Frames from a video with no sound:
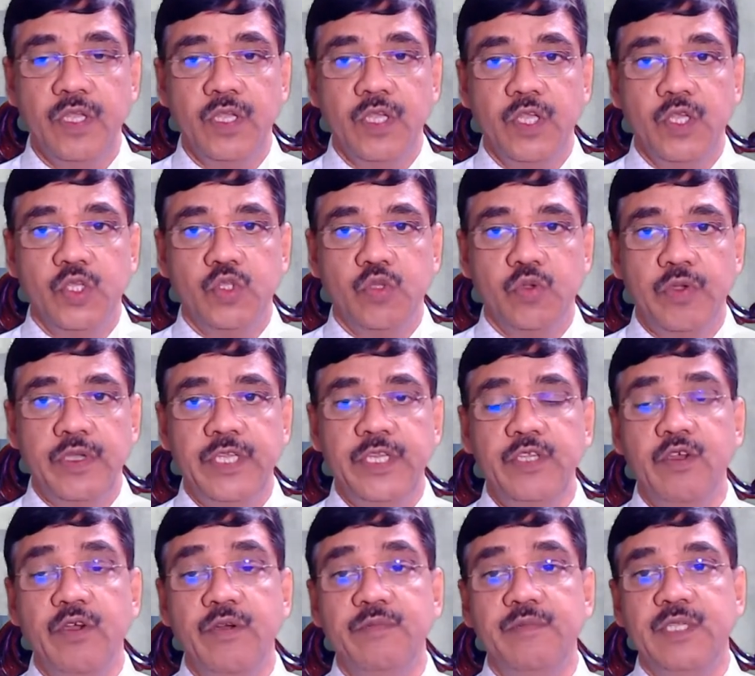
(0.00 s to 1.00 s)
So
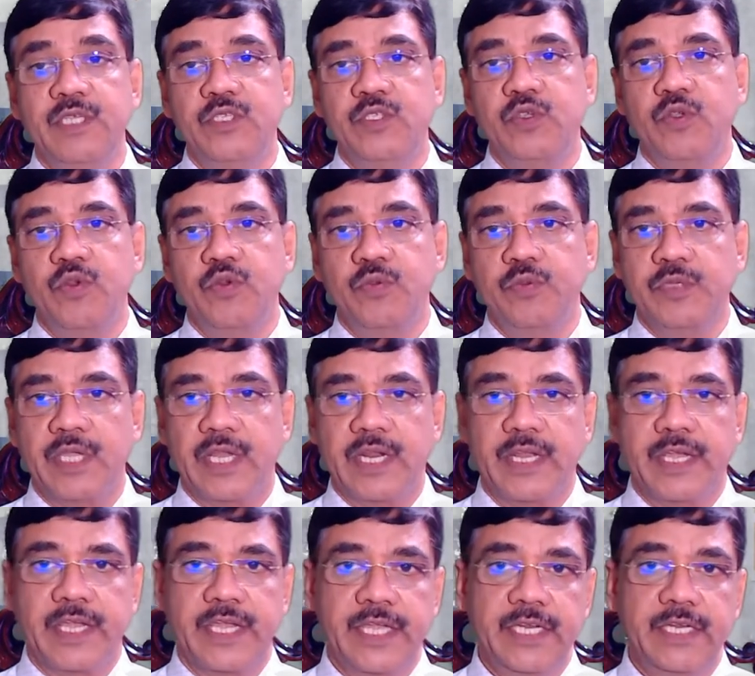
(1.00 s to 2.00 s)
any of these groups are
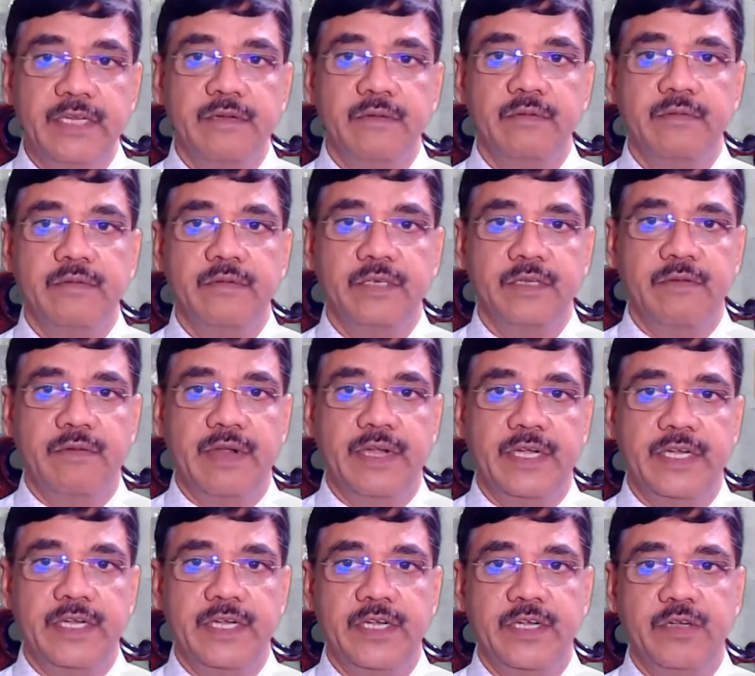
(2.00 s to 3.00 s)
again
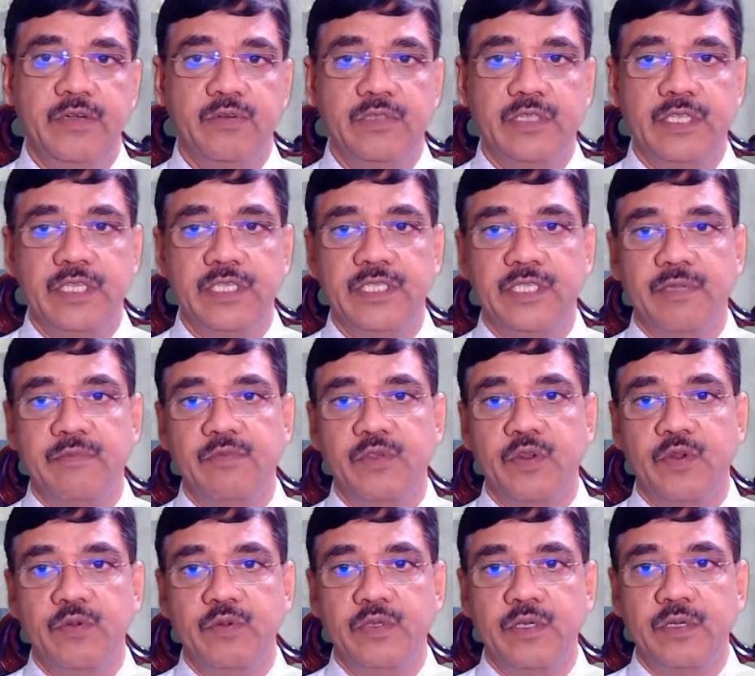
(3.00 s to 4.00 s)
divided into 3
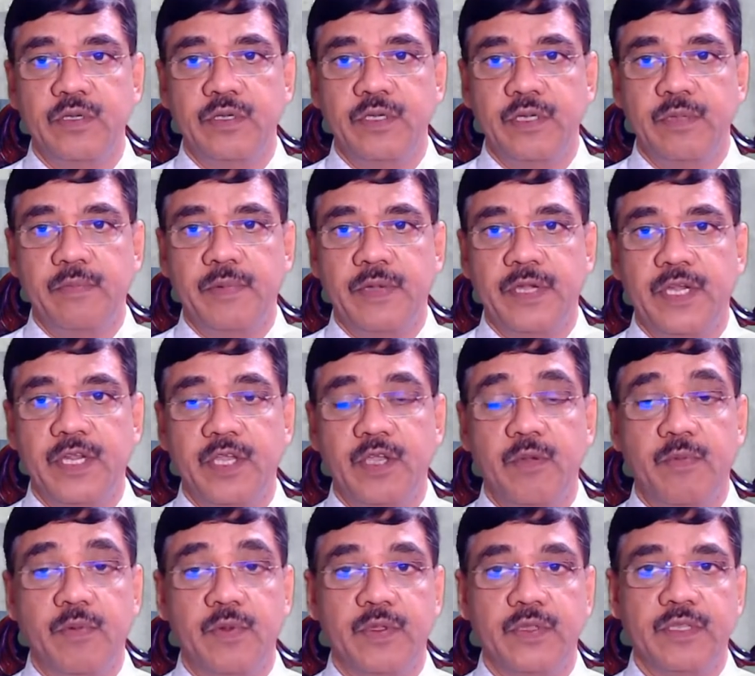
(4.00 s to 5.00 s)
subgroups depending
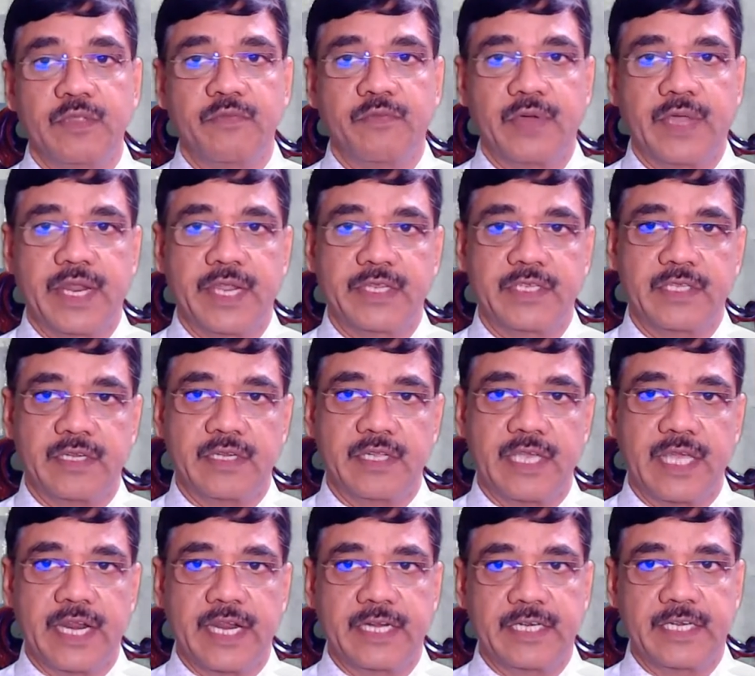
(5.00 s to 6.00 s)
upon the fracture
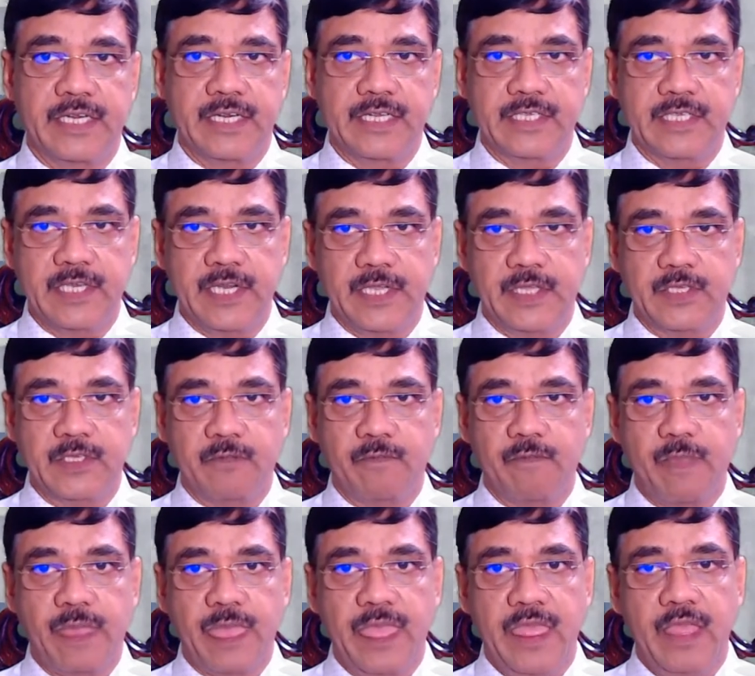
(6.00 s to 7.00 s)
characteristics.
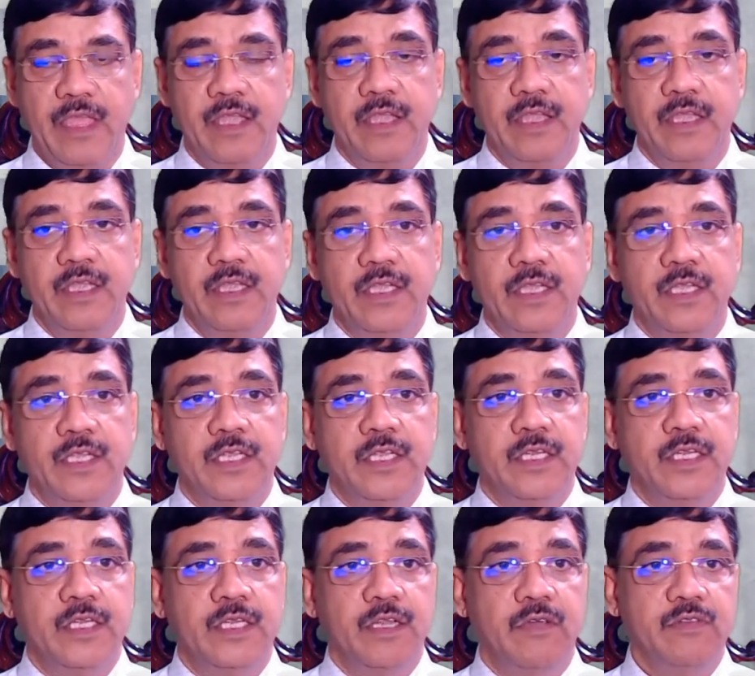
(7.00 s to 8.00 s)

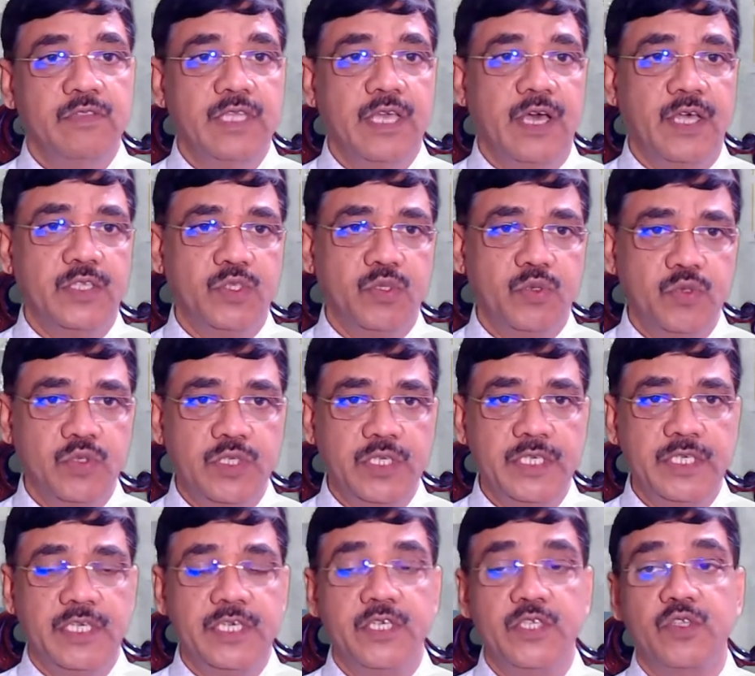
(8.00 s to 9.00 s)
Now the
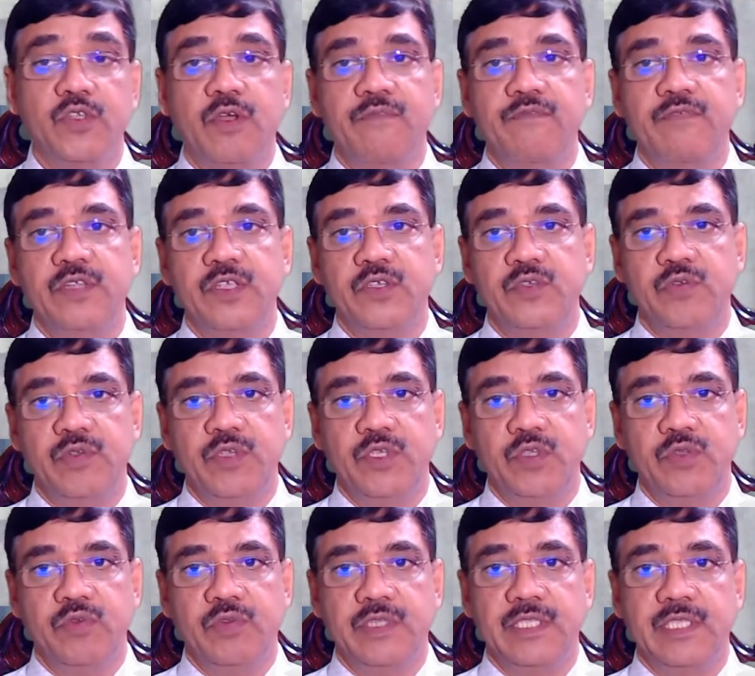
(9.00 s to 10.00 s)
associated soft tissue
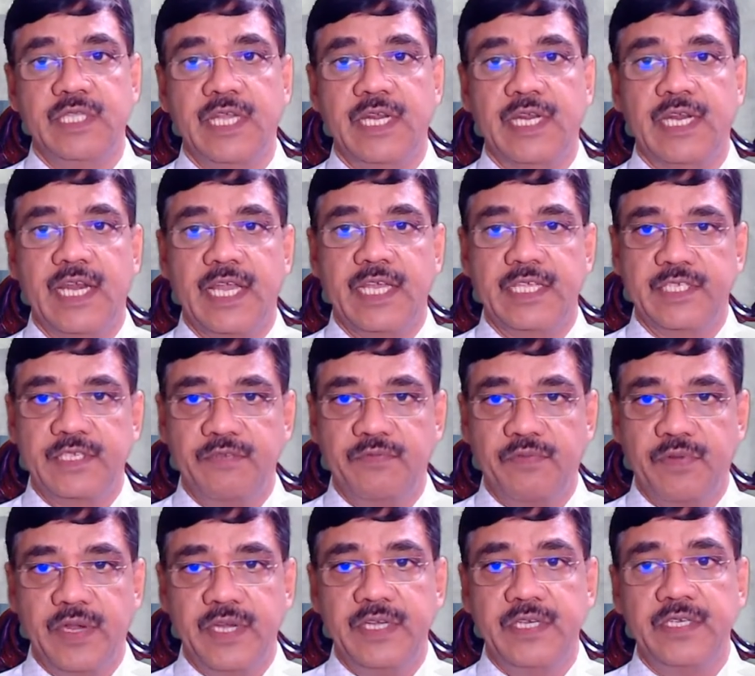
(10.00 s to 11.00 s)
injuries are
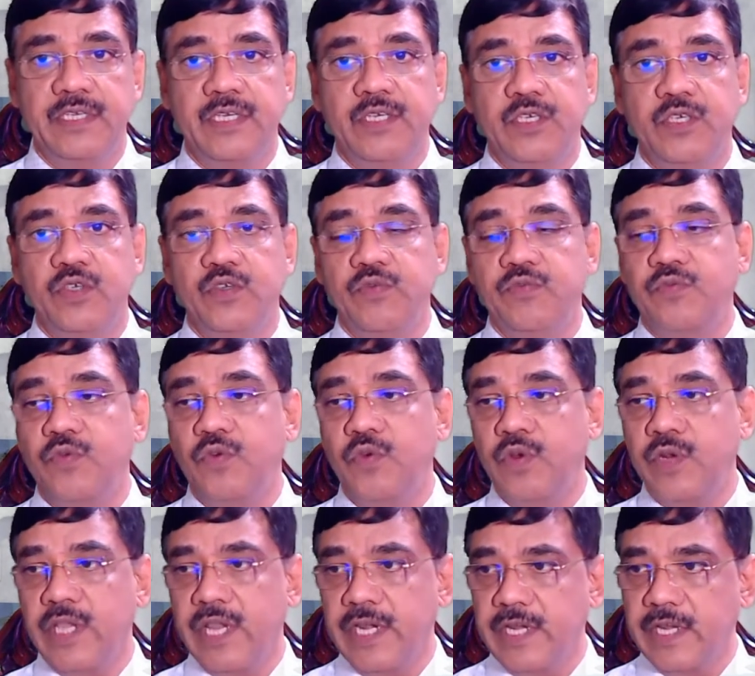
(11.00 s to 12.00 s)
classified into
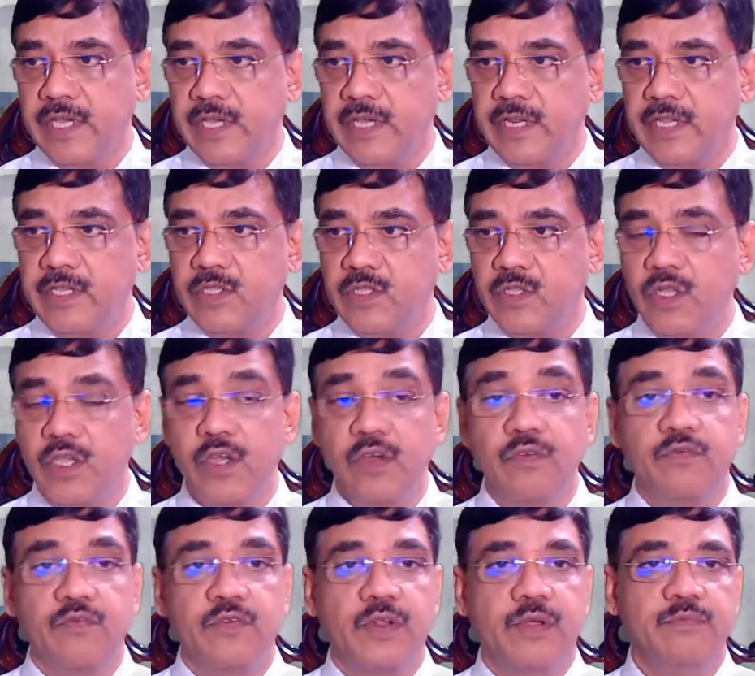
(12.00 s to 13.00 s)
4 categories
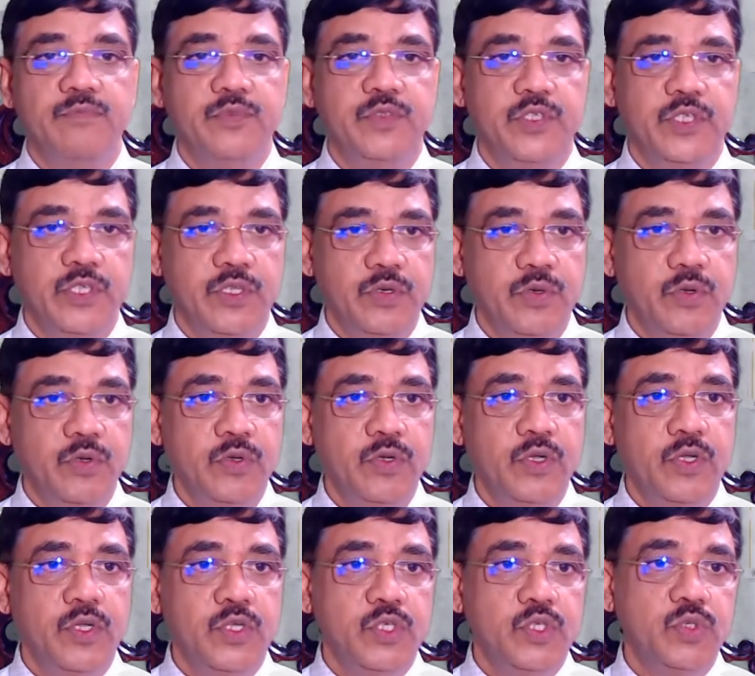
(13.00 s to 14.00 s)
from 0
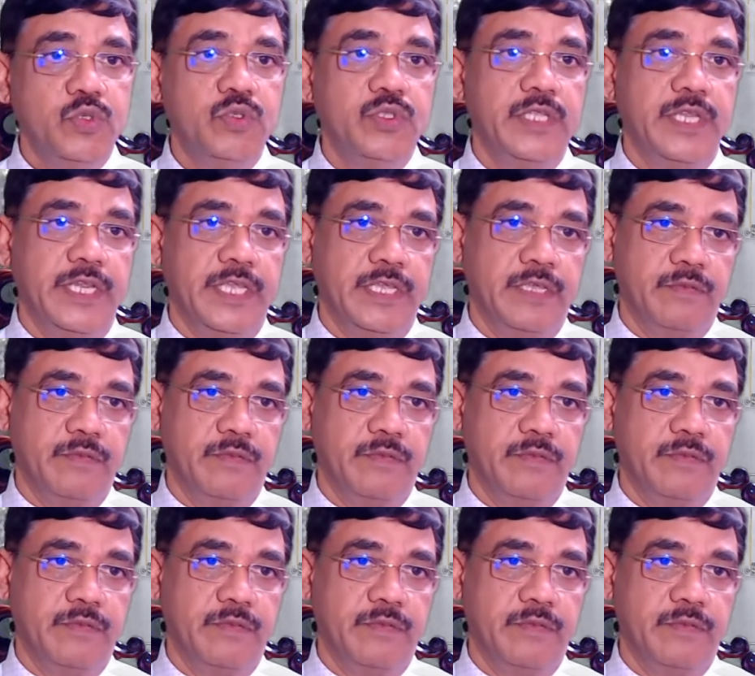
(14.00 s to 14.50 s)
to 3,